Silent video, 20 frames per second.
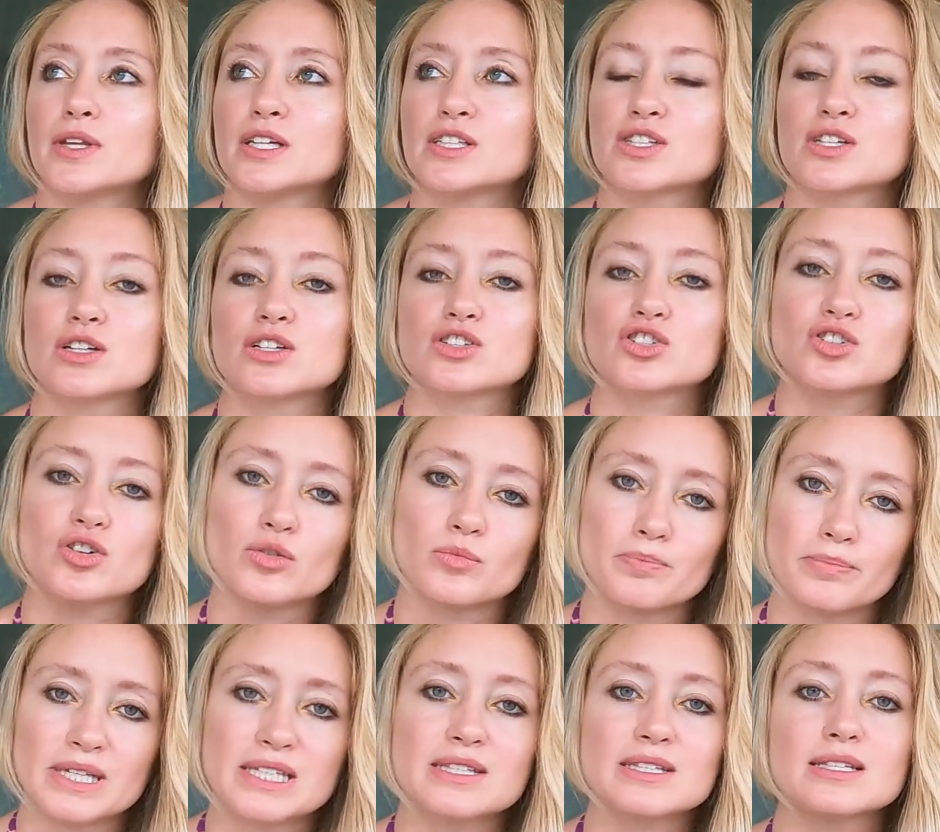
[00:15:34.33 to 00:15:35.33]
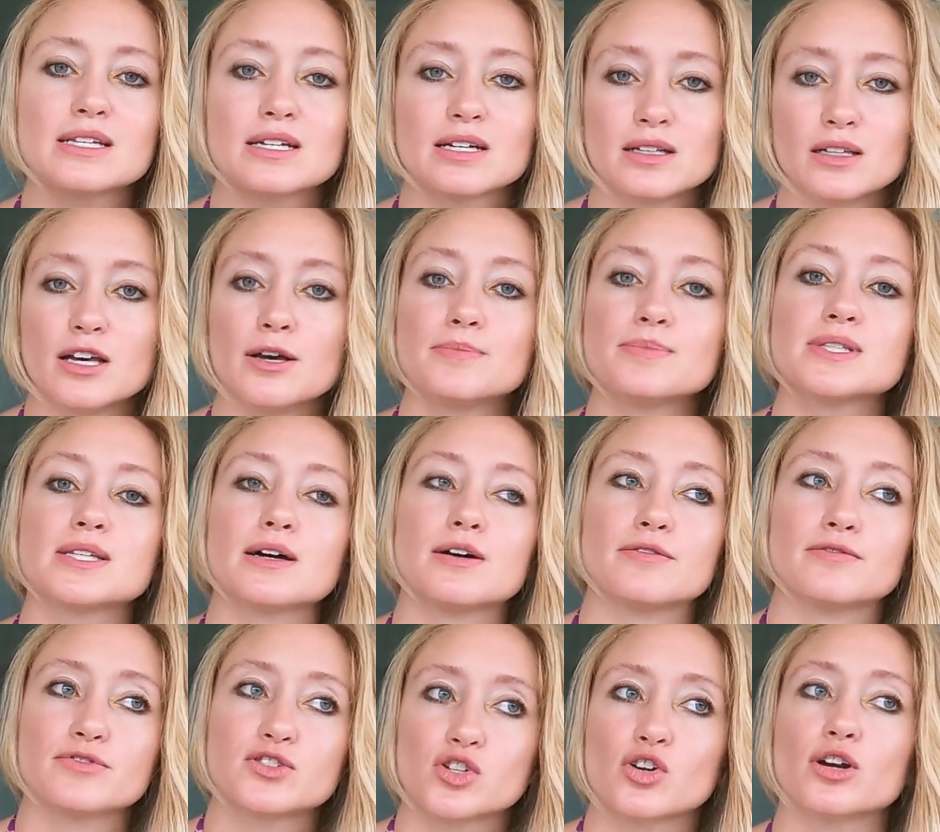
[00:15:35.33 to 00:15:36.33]
It's going to show bits and clips
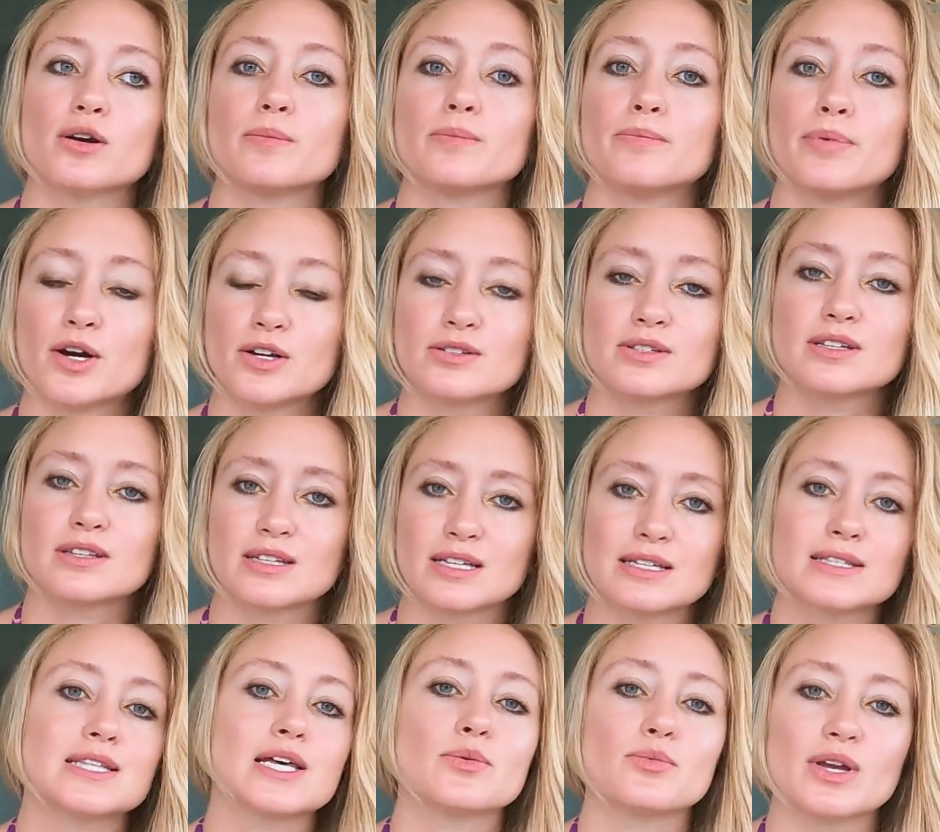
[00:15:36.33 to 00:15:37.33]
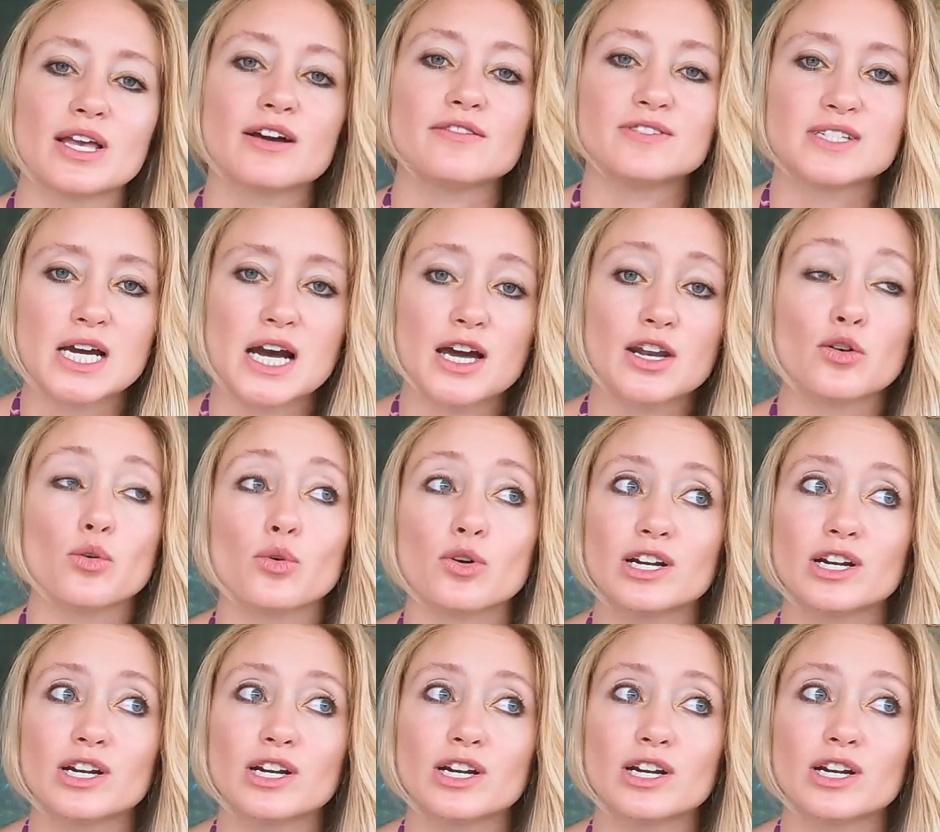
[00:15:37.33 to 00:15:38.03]
of certain parts of things that we have done,